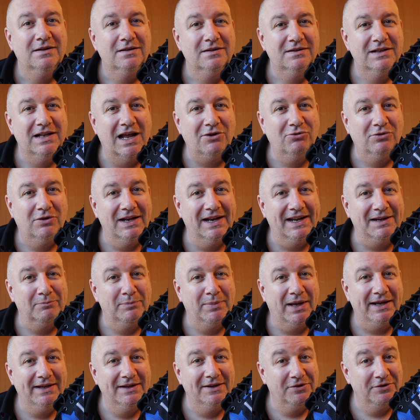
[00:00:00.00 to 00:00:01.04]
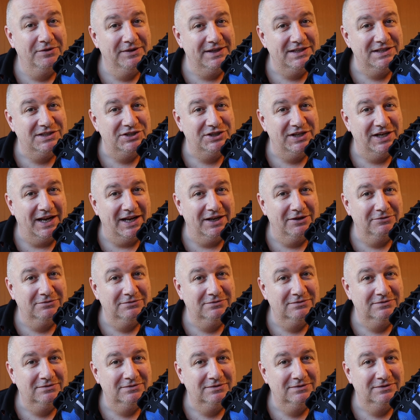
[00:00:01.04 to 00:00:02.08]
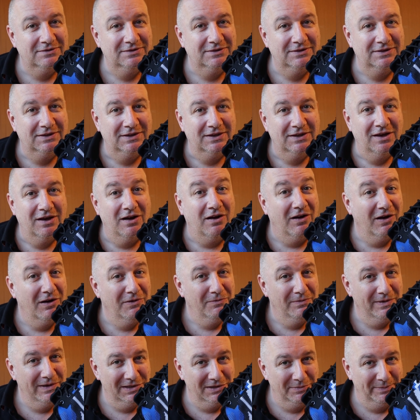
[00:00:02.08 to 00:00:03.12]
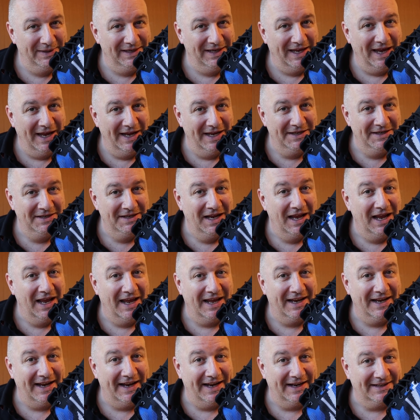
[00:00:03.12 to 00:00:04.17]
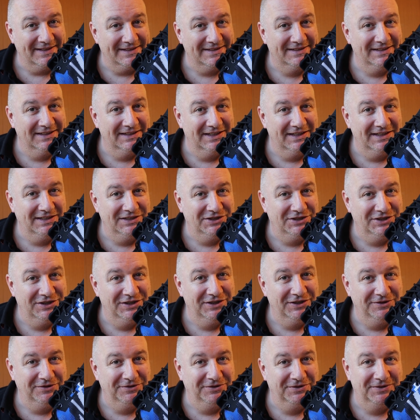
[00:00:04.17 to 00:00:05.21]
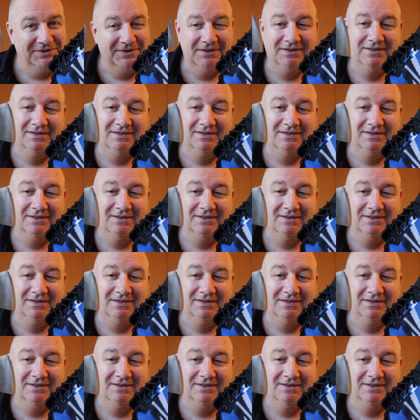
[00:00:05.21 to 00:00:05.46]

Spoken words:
No clickbait on this channel. I will be getting an axe to these shoes.